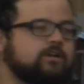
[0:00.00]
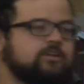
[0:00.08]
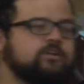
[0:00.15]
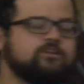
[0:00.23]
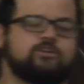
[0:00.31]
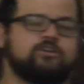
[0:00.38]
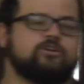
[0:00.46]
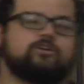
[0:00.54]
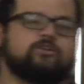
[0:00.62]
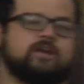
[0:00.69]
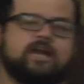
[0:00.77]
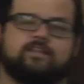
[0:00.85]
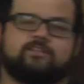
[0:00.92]
you knew who
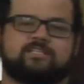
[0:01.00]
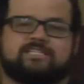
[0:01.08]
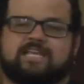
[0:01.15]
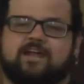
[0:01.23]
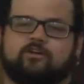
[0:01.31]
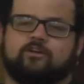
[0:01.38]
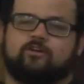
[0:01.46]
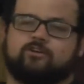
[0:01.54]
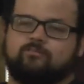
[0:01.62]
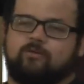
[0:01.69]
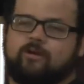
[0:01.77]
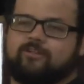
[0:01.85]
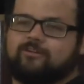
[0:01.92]
had the scary older
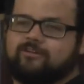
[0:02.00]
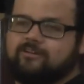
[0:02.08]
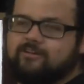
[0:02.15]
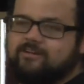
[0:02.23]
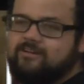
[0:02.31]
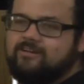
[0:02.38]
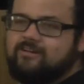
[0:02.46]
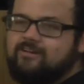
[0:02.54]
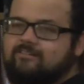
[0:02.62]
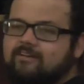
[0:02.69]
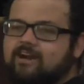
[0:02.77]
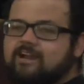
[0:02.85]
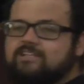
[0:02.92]
brother, right?